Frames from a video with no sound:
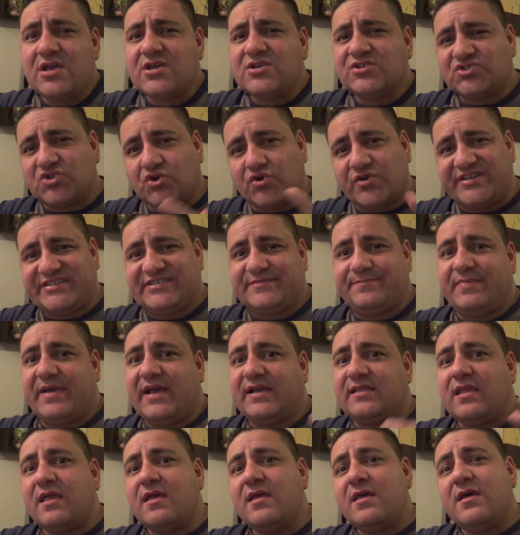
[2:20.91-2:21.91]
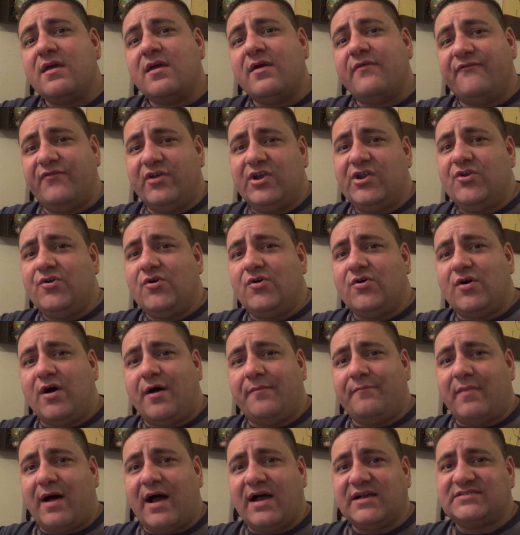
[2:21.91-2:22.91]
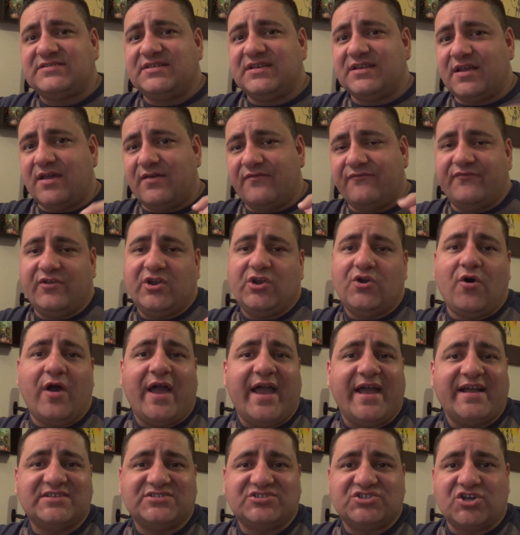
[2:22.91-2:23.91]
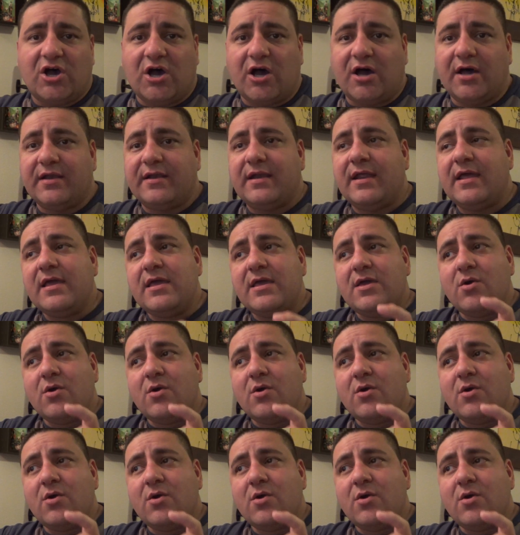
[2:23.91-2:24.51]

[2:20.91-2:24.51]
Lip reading: So expect video unboxing and video hands-on